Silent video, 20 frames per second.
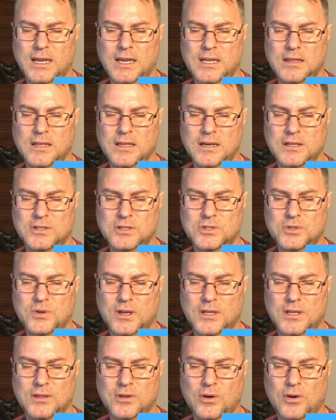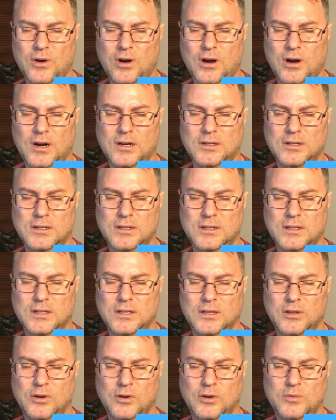Lord, we speak
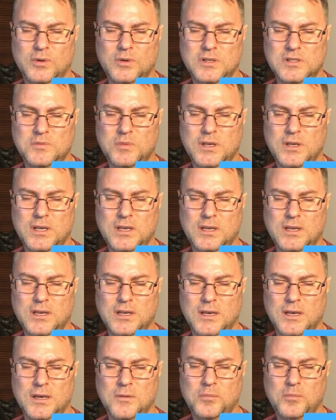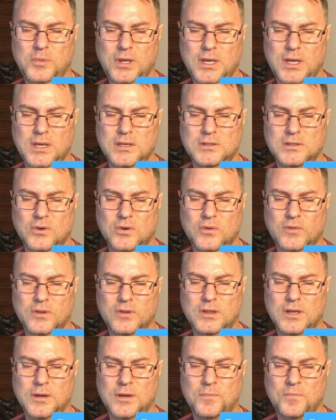peace over them. or
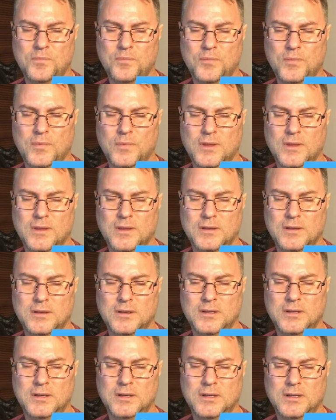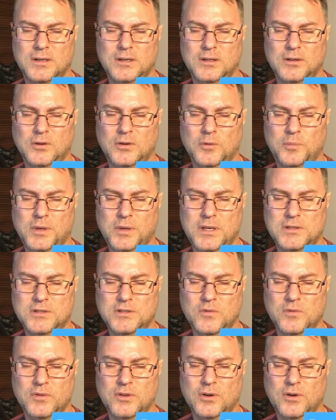peace over their heart.
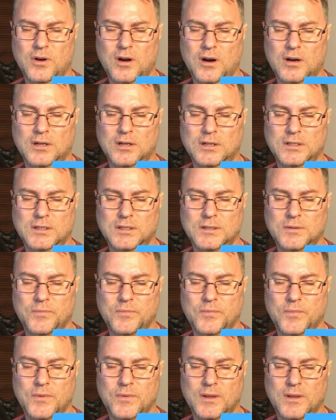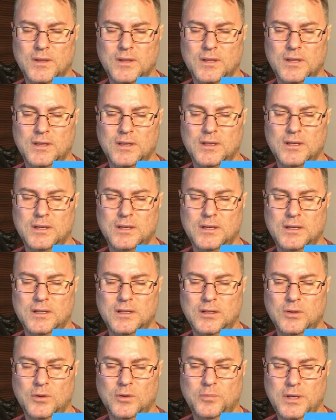Lord, peace over their minds,
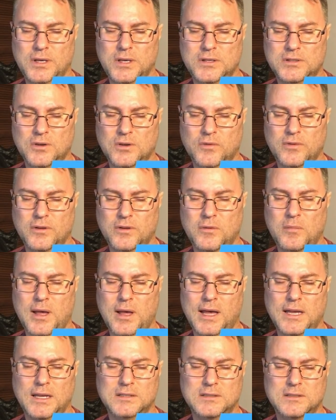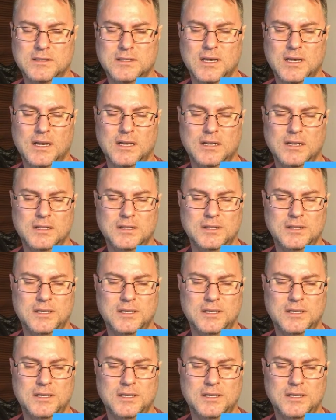God, in the name of Jesus, Lord.